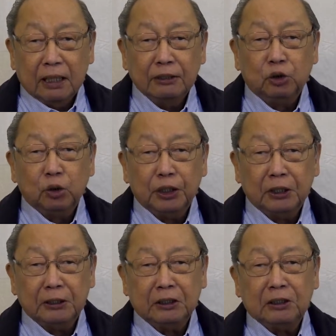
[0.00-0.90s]
and to
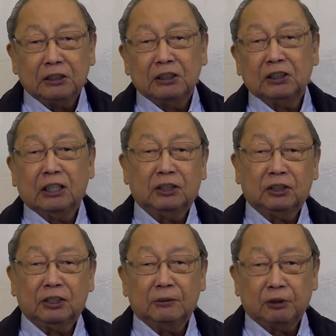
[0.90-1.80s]
the urgent
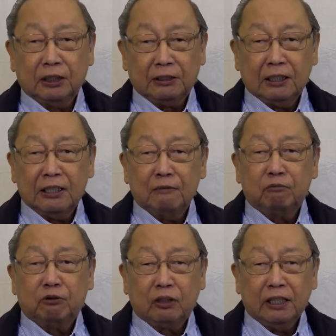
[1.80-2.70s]
necessity of setting
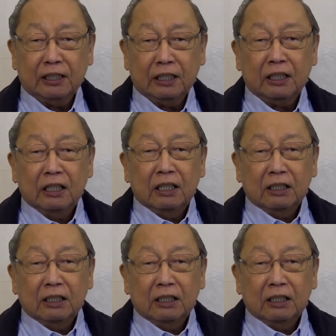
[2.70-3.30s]
him free